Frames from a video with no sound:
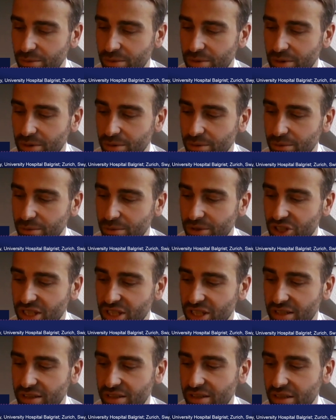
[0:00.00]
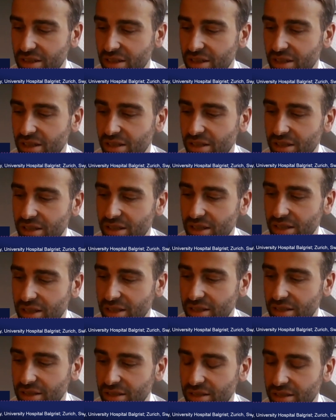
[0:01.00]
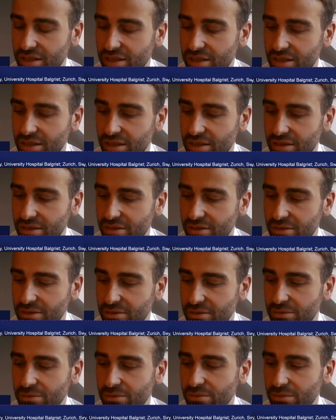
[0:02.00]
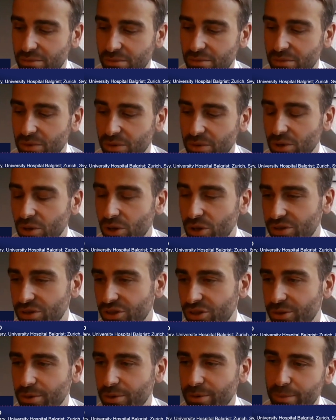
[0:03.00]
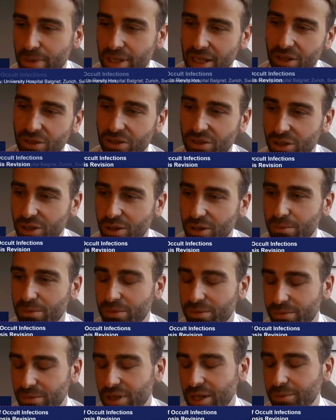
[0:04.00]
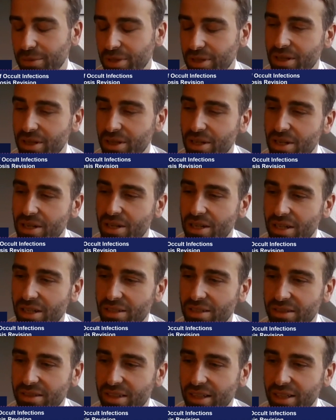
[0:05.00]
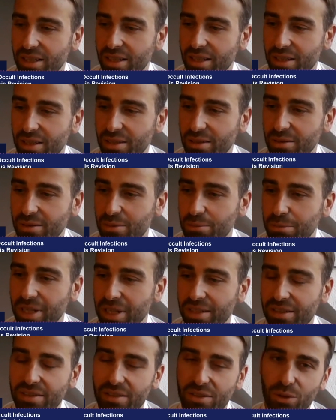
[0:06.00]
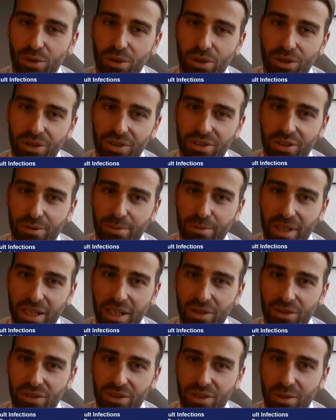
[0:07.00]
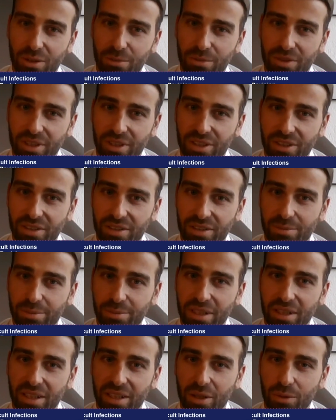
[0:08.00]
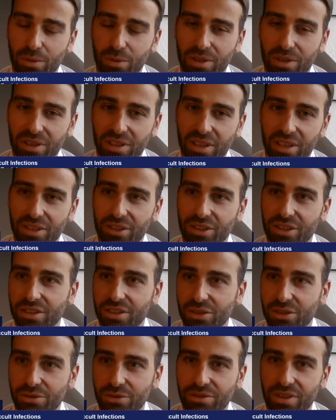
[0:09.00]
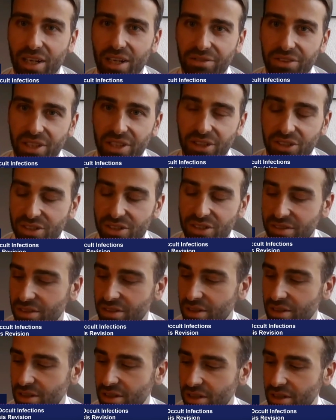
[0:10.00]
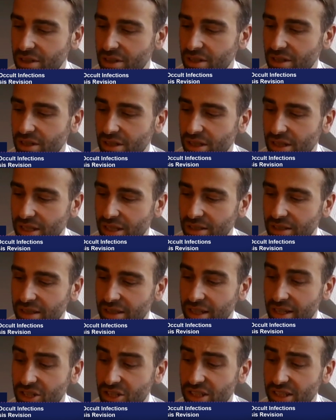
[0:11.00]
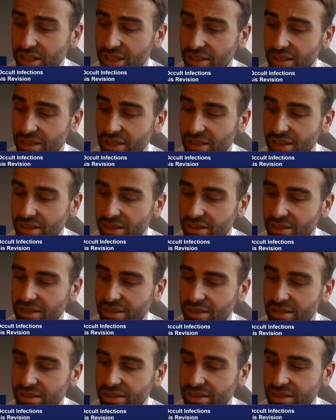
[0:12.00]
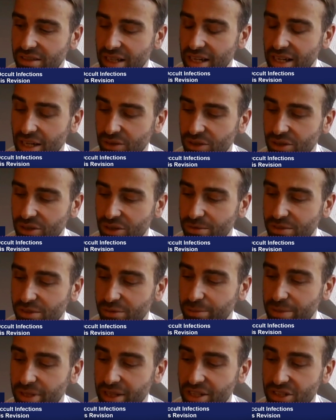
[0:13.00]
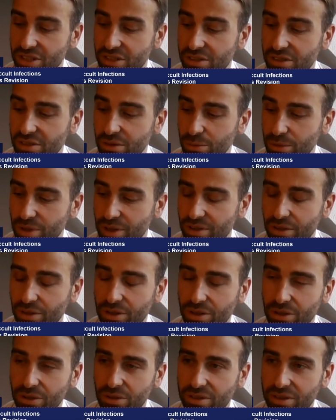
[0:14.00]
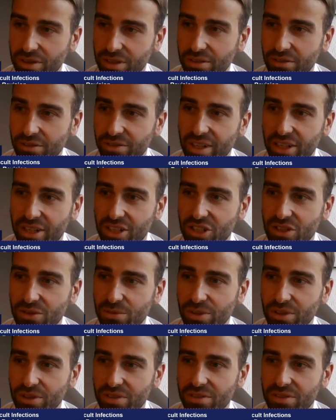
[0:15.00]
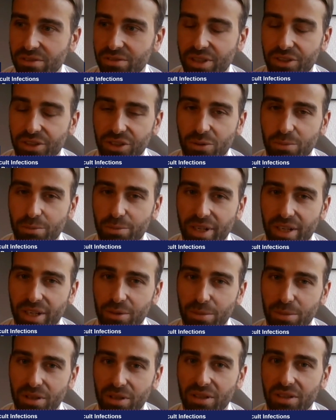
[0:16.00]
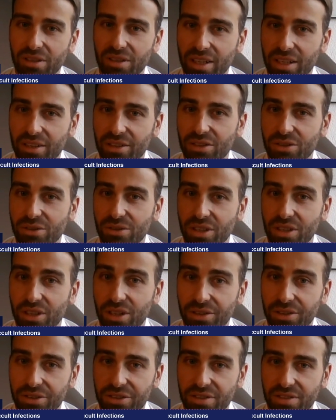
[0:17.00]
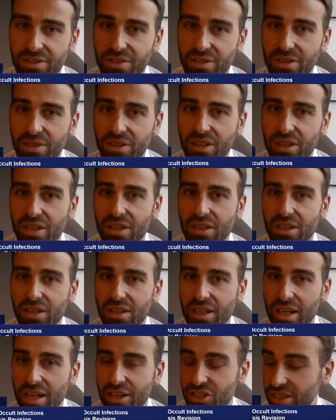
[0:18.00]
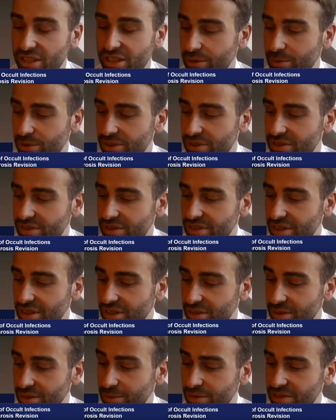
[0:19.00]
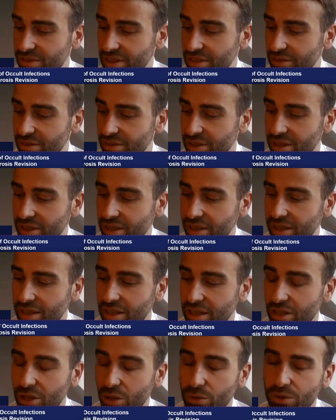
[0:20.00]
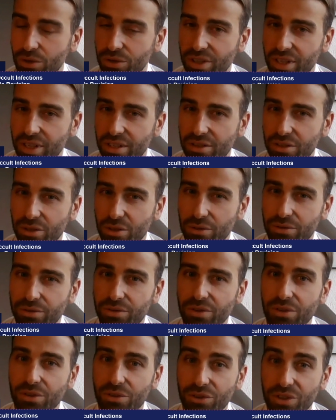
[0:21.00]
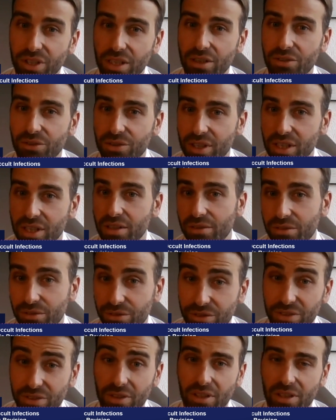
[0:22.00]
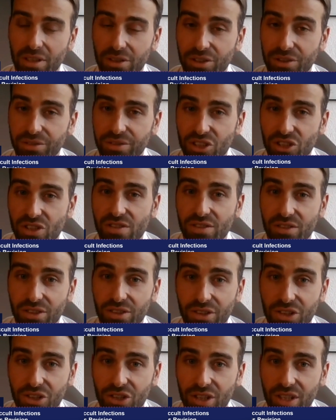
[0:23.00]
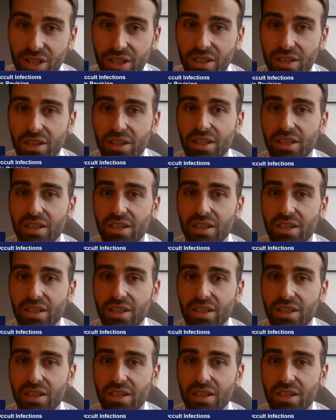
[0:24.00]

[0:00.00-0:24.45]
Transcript: uh, which had like a uh, long-term outcome. I mean, it's like a mid to long-term outcome. There's been like one year five years. And actually the outcomes of patients with occult infection was very comparable than to the others. Actually, there was there was even a, a lower rate of re, re uh, revision surgery